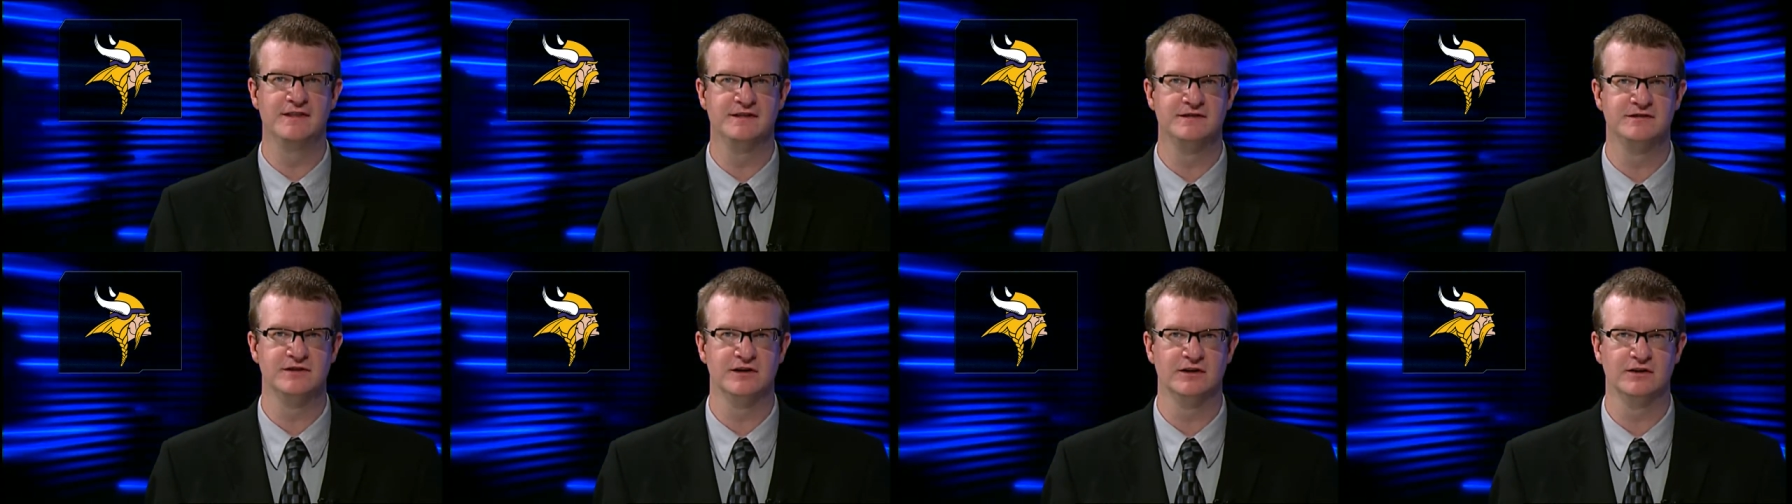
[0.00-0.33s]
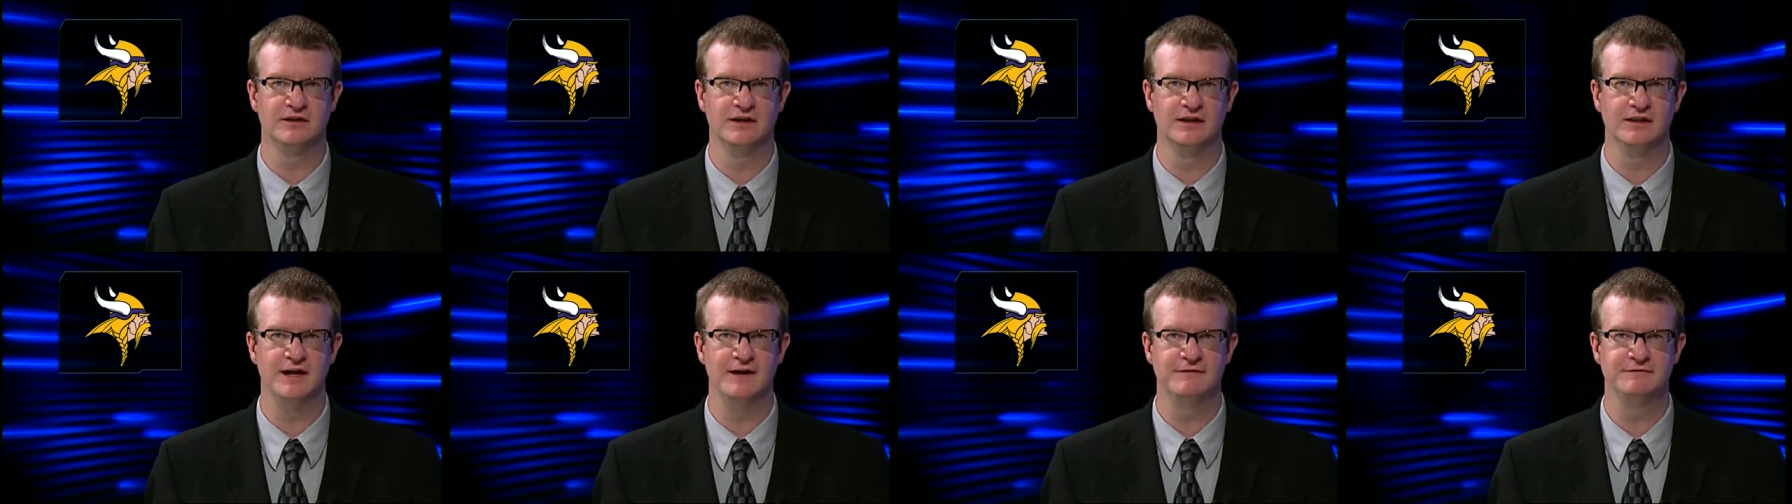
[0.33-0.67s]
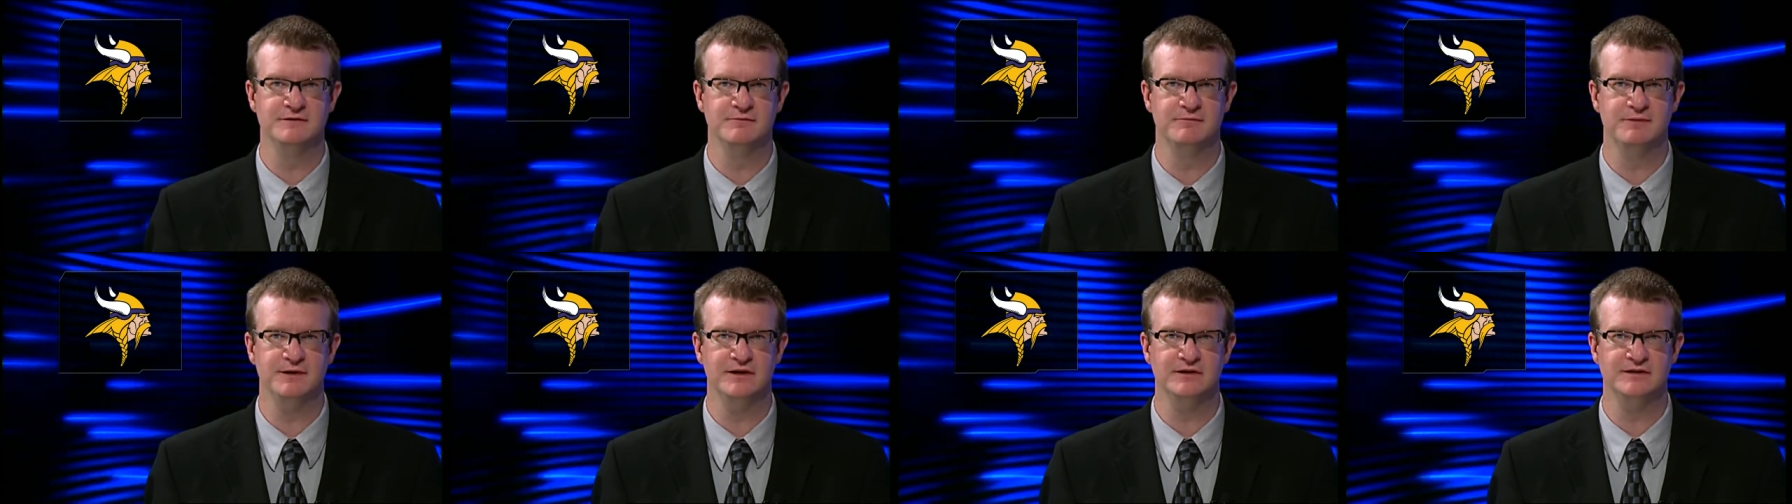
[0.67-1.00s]
that certainly
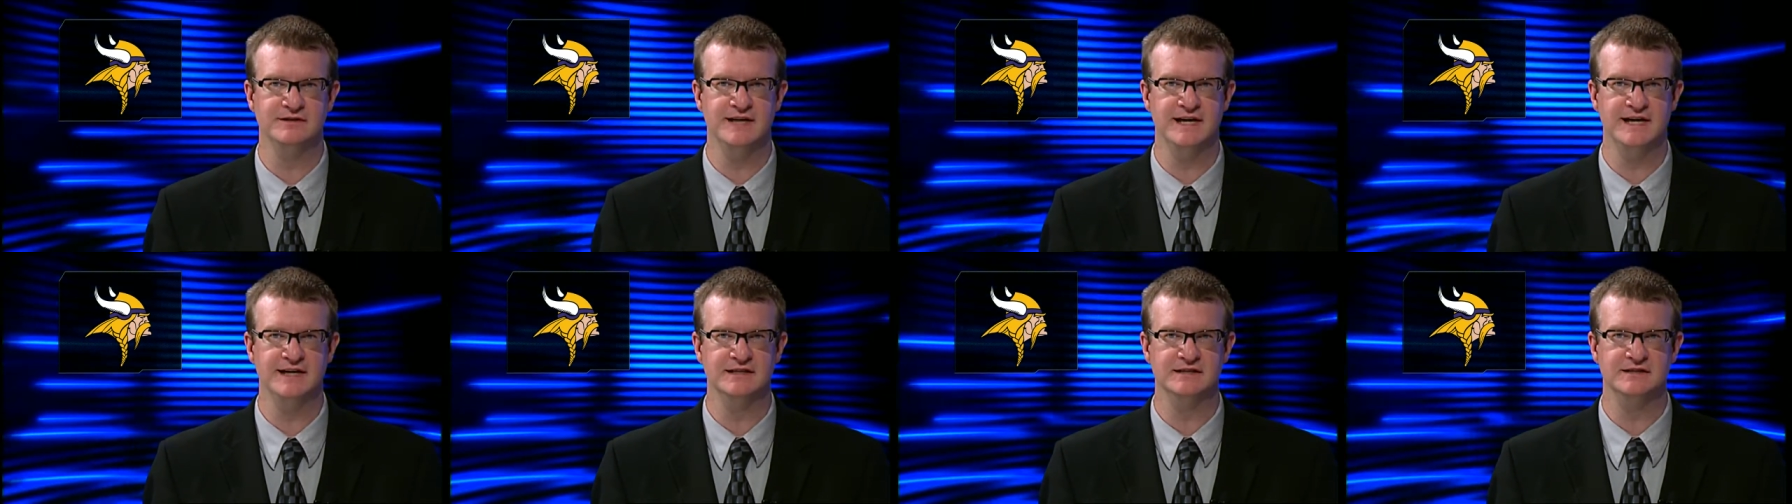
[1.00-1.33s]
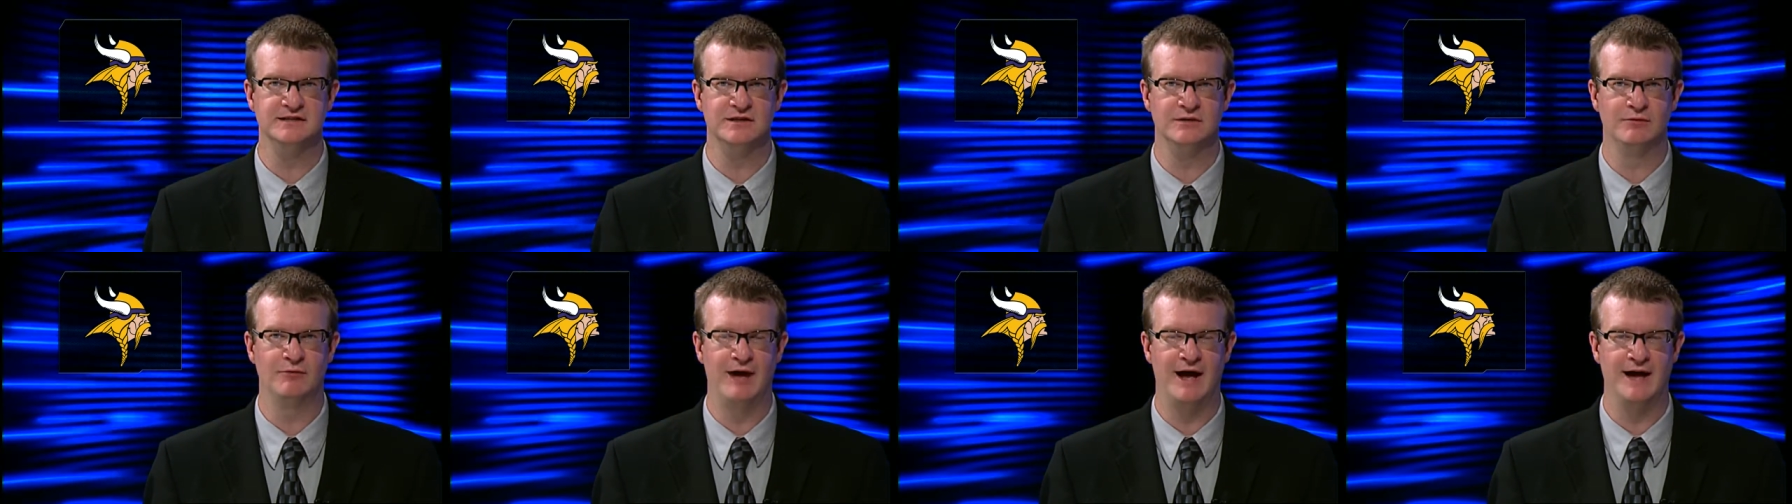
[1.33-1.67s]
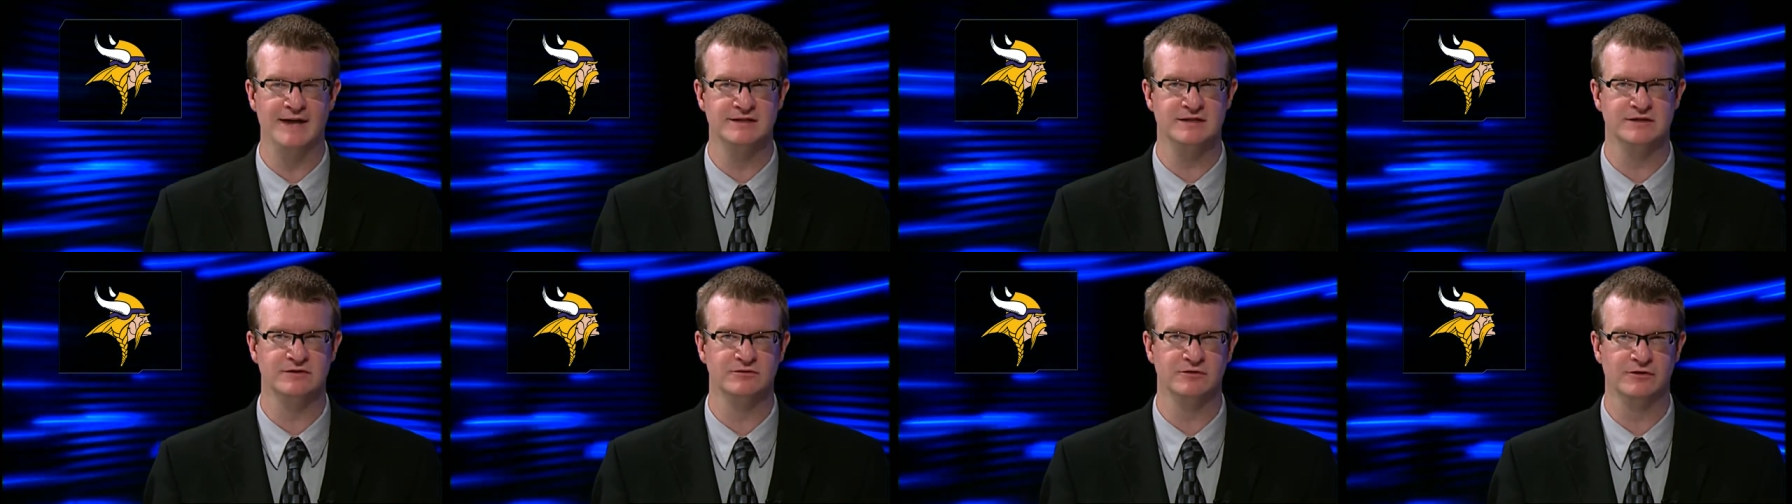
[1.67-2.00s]
left a bitter taste in their
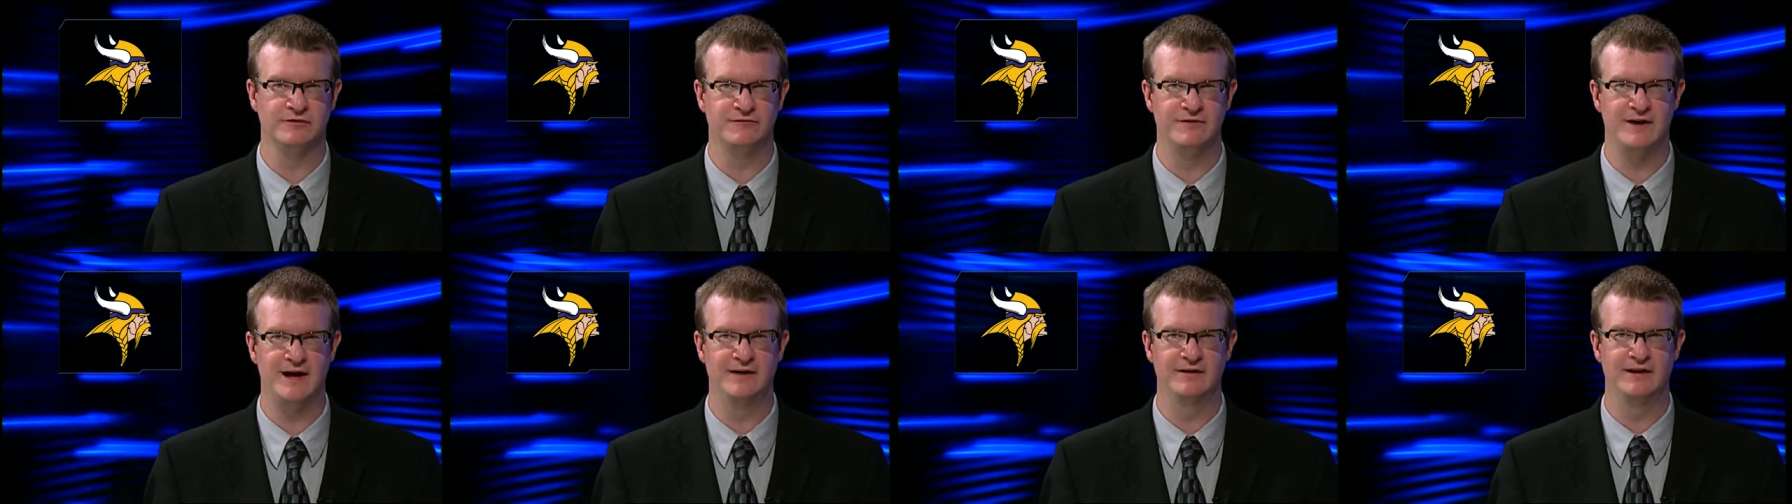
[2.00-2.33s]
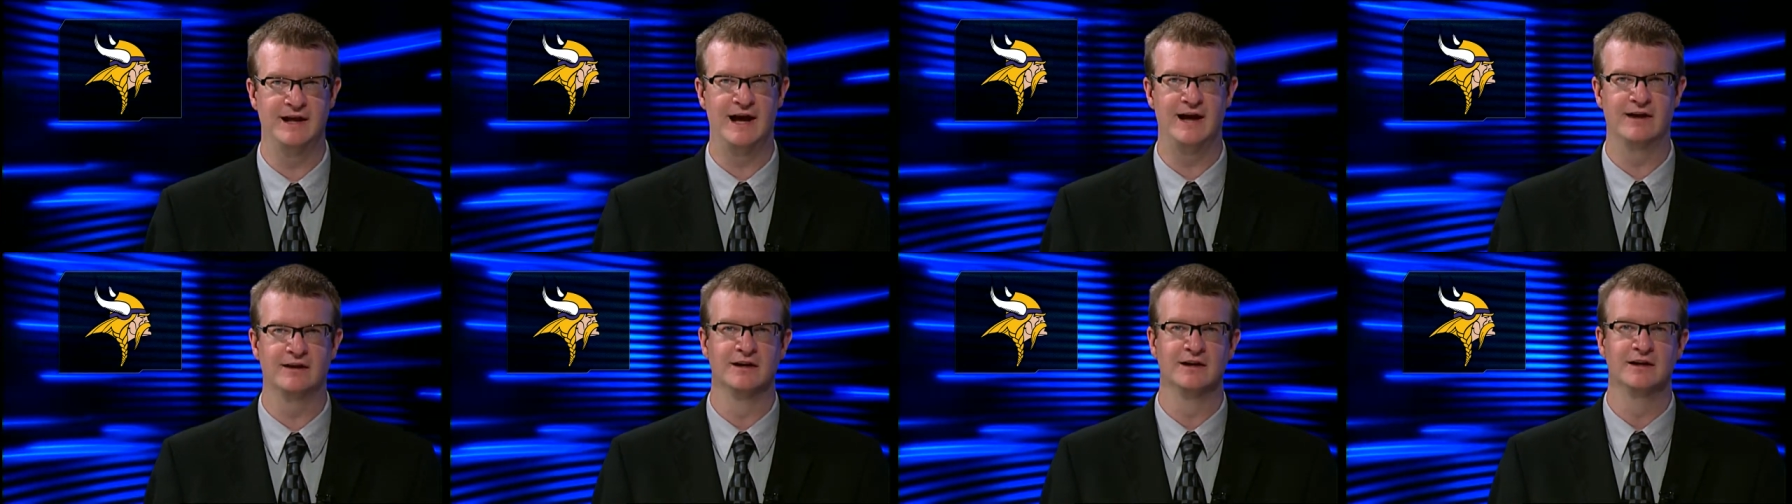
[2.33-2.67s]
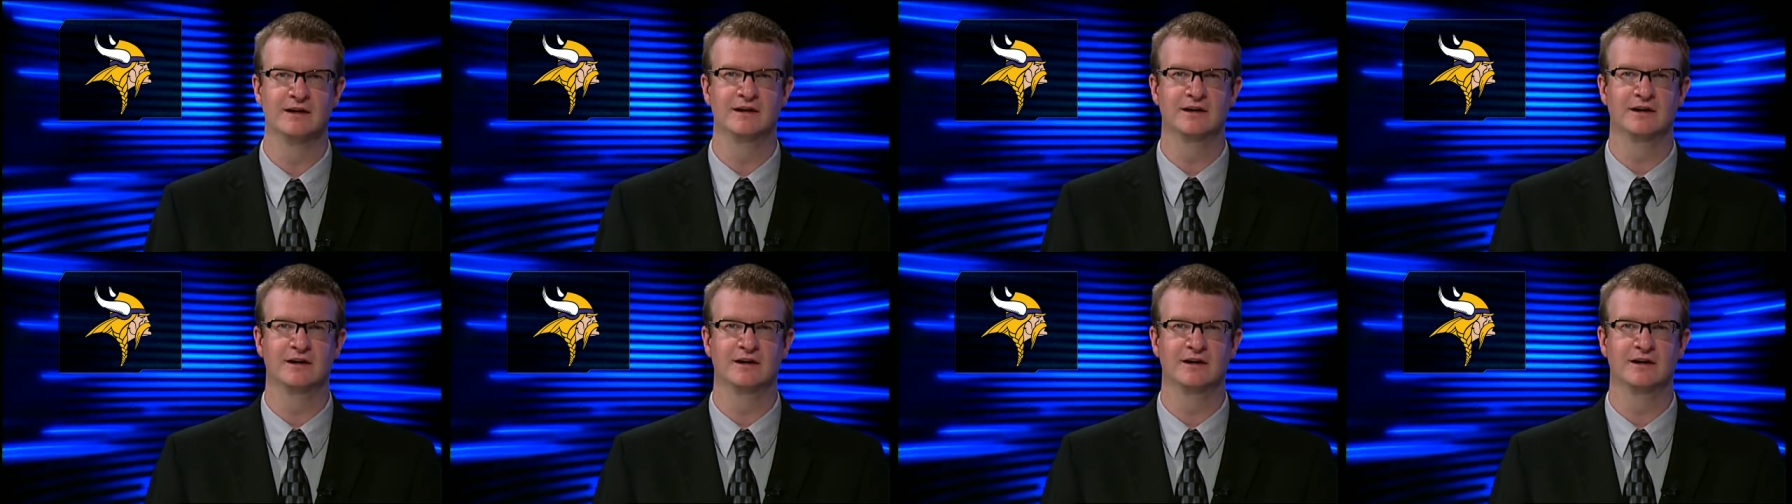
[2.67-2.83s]
mouths as we found out